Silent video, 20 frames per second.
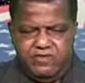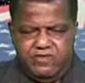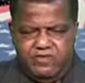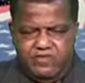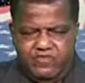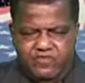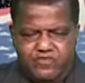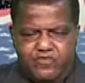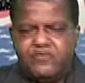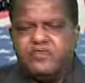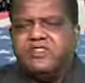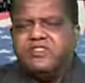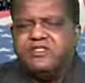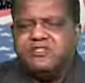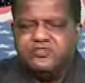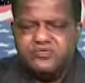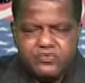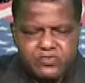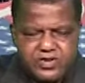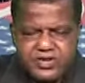free
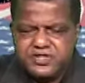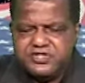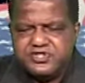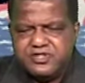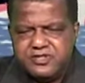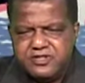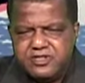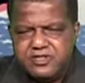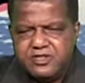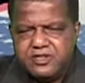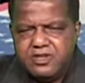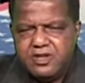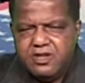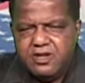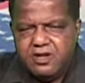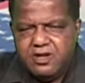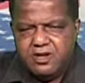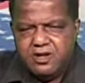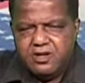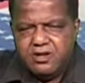tuition
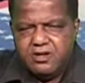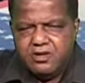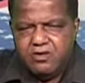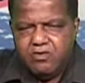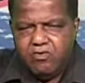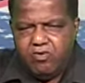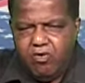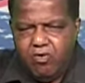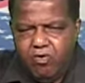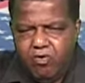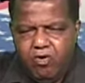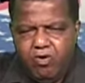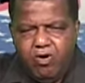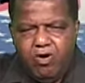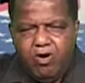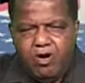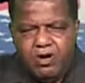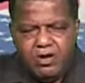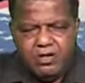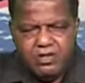
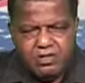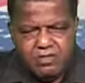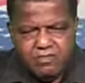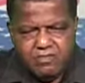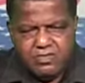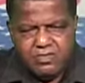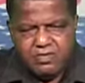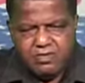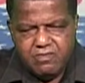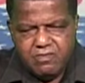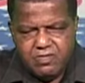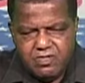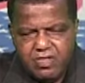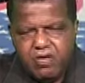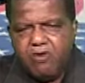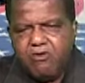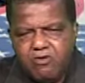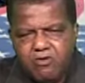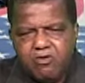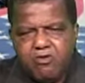or
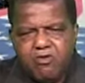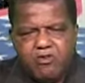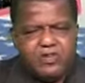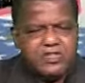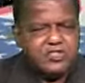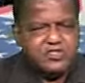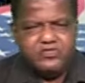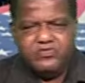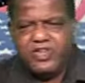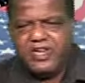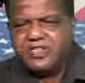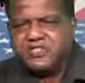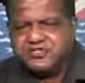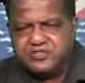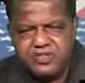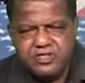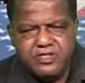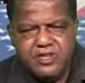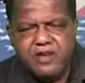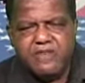low cost, next
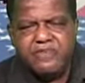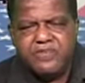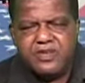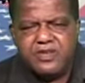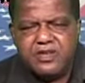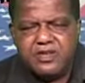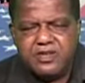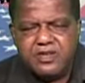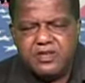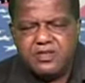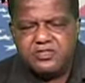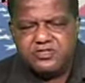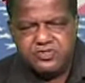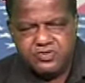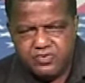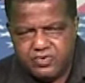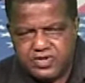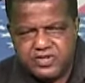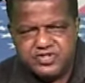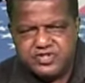to nothing
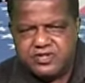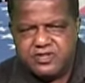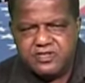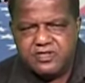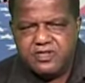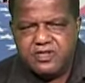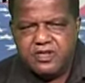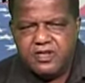tuition.